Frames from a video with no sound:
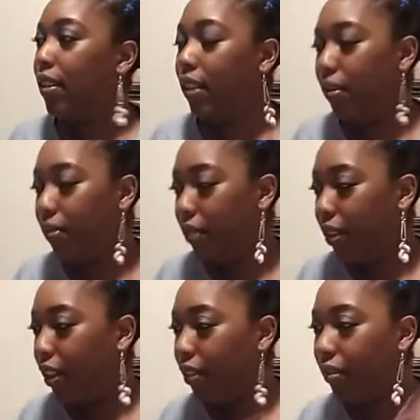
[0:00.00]
He went
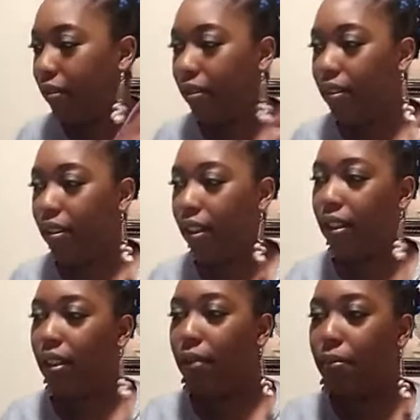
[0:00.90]
out so I can
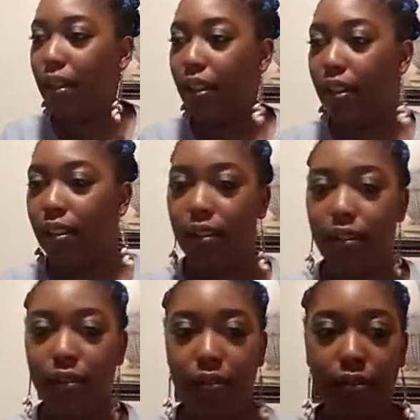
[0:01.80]
come back in.
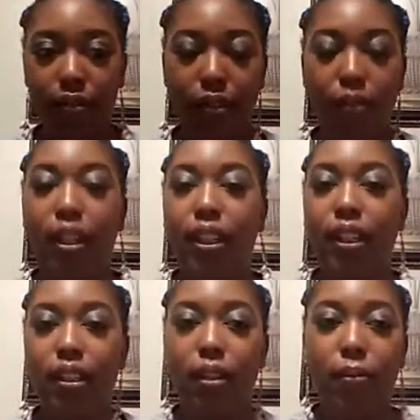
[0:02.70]
Well, he
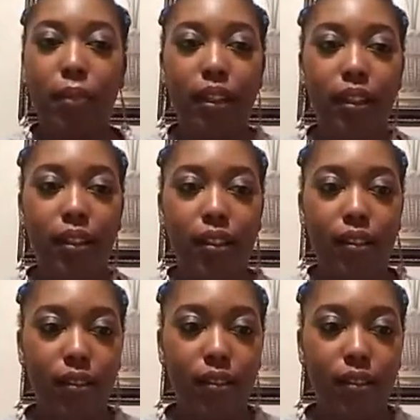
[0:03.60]
can come back in.